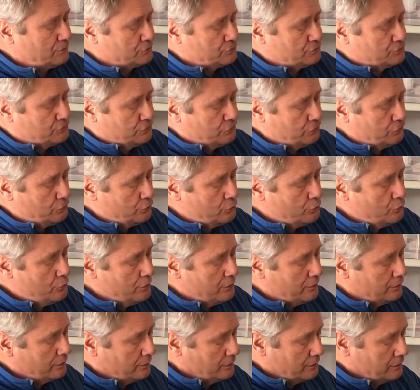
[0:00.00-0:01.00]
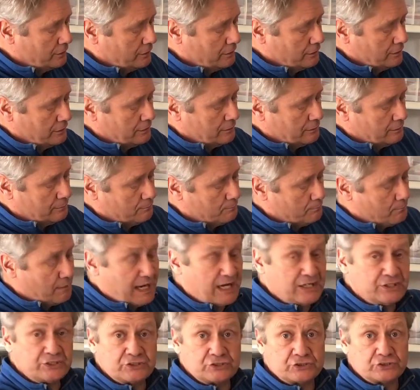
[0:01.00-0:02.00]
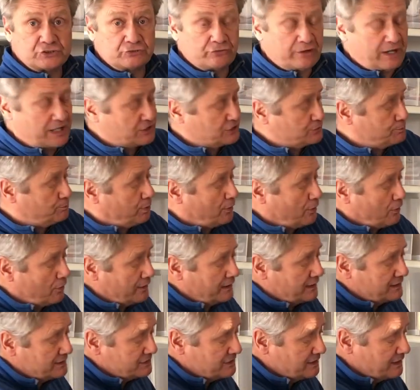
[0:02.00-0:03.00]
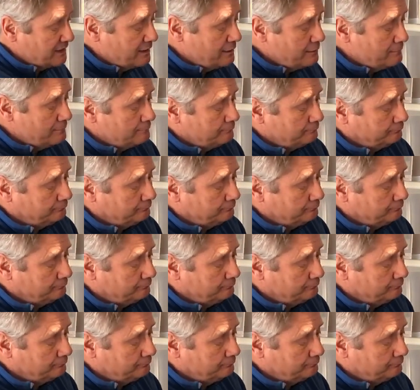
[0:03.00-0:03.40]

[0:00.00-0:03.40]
two mesh stretch pockets here